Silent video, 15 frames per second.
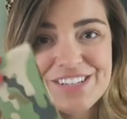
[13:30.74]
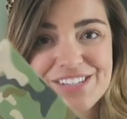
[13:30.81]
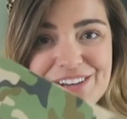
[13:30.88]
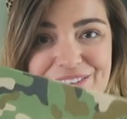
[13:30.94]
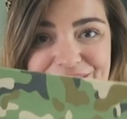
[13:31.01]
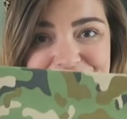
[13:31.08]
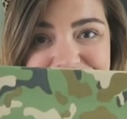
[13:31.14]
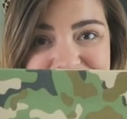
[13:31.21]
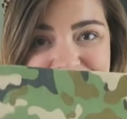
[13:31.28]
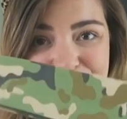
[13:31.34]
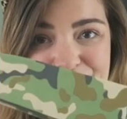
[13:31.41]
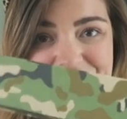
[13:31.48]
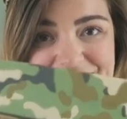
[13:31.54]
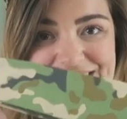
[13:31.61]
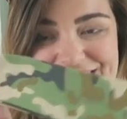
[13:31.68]
So she
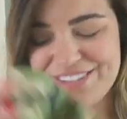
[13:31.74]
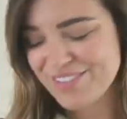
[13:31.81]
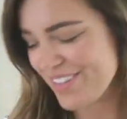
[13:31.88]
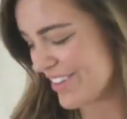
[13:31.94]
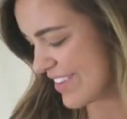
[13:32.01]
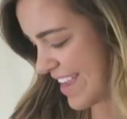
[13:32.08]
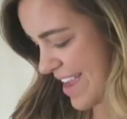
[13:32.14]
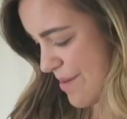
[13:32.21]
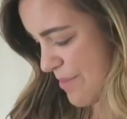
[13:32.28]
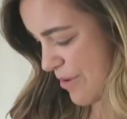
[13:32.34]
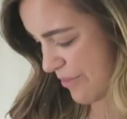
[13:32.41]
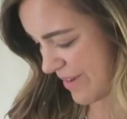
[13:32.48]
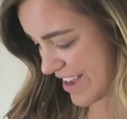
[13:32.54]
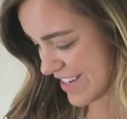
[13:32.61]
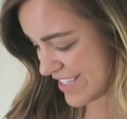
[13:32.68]
gave me this cute little
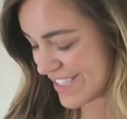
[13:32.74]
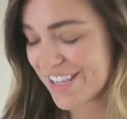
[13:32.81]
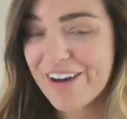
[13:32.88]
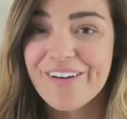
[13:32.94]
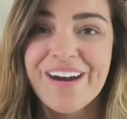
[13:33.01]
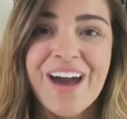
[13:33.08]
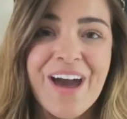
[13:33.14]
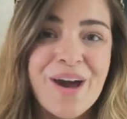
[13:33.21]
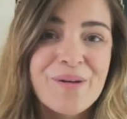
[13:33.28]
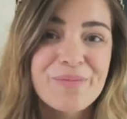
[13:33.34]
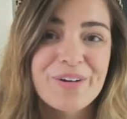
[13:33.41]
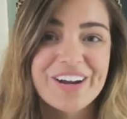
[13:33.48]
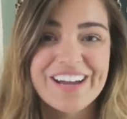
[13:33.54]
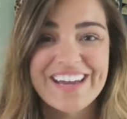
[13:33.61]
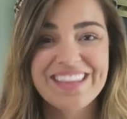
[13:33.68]
camo one. So
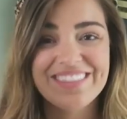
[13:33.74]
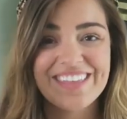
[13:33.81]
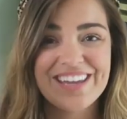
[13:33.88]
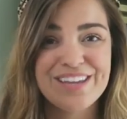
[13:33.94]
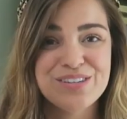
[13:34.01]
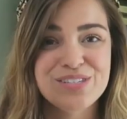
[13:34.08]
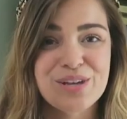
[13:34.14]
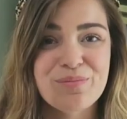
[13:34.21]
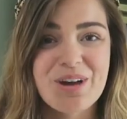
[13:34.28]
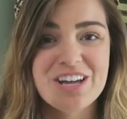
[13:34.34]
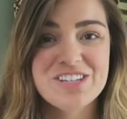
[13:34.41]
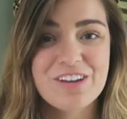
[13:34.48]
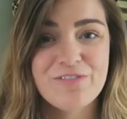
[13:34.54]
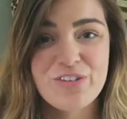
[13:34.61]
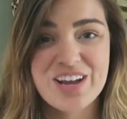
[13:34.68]
Morgan, thank you so
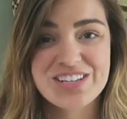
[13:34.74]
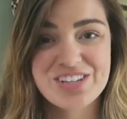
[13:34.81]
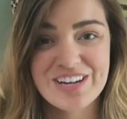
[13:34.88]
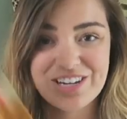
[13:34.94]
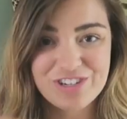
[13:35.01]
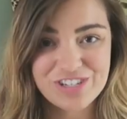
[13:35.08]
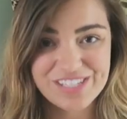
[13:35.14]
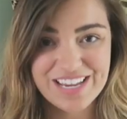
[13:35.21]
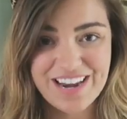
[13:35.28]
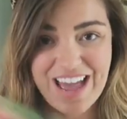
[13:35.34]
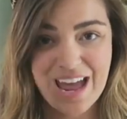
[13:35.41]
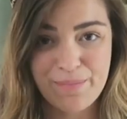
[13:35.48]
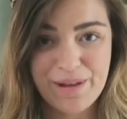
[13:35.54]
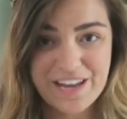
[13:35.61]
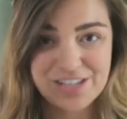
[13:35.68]
much. If you guys are interested in
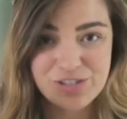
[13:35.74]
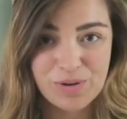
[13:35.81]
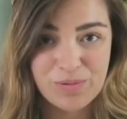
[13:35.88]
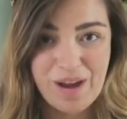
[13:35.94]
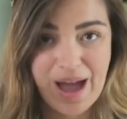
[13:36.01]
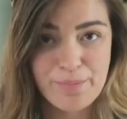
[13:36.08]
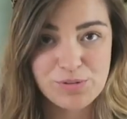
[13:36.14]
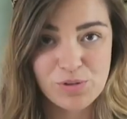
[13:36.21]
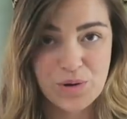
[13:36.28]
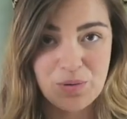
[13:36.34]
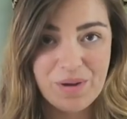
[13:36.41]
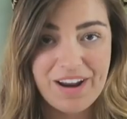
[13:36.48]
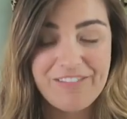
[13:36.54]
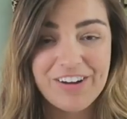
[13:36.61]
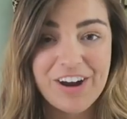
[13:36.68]
headbands or wraps
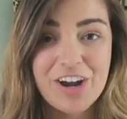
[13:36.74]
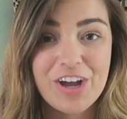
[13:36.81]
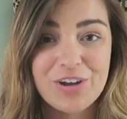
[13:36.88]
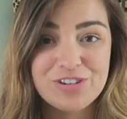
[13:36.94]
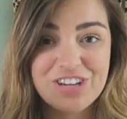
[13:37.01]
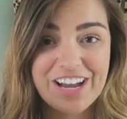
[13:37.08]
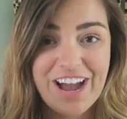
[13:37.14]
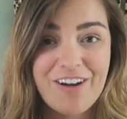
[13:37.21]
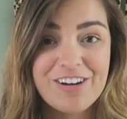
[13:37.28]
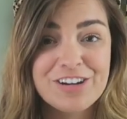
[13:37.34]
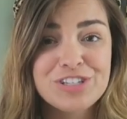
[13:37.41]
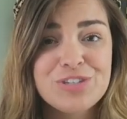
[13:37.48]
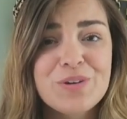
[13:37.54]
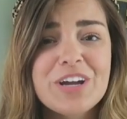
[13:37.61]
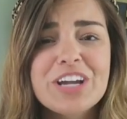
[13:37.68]
or whatever, go check out
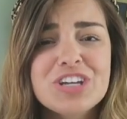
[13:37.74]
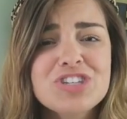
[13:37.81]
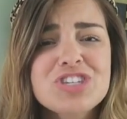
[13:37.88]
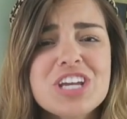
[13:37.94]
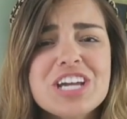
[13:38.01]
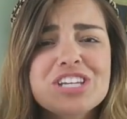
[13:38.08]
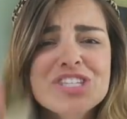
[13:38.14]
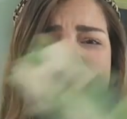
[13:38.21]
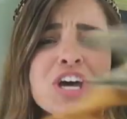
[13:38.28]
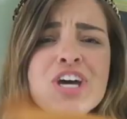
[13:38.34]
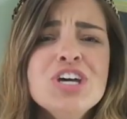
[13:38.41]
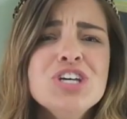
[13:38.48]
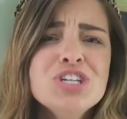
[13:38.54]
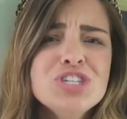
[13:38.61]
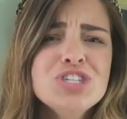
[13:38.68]
her store because she's
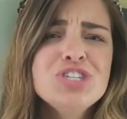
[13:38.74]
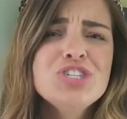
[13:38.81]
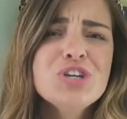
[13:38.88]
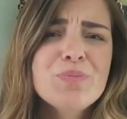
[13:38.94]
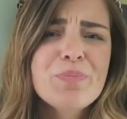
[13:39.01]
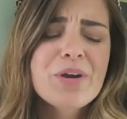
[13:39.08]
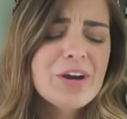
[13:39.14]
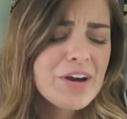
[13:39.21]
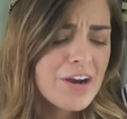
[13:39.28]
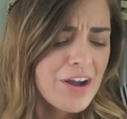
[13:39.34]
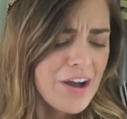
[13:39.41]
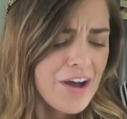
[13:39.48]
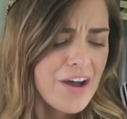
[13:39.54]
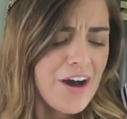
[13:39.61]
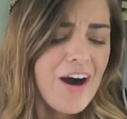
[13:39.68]
super
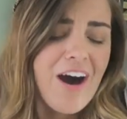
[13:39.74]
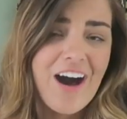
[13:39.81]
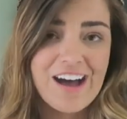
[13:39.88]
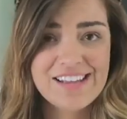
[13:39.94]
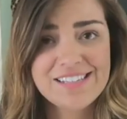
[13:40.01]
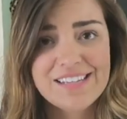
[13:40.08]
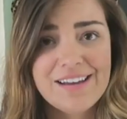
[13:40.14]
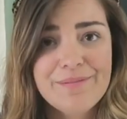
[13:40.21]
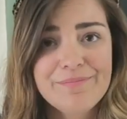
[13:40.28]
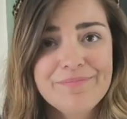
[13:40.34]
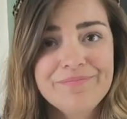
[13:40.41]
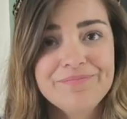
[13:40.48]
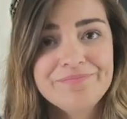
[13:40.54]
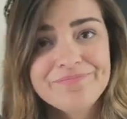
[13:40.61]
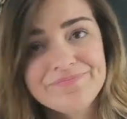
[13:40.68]
awesome.